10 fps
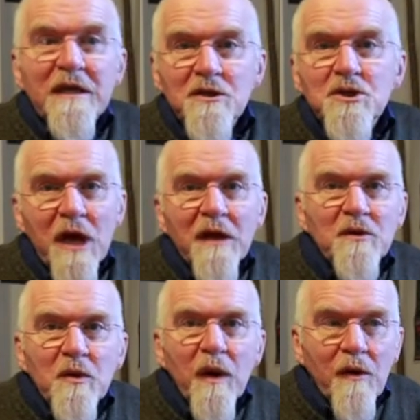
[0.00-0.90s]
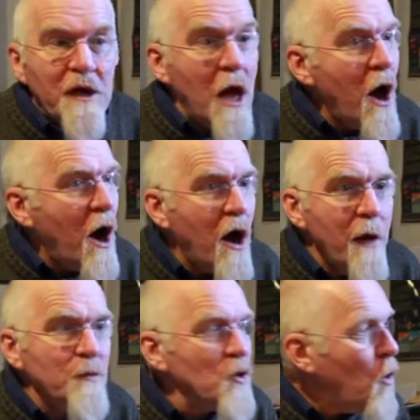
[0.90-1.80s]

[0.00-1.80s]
in January, I'm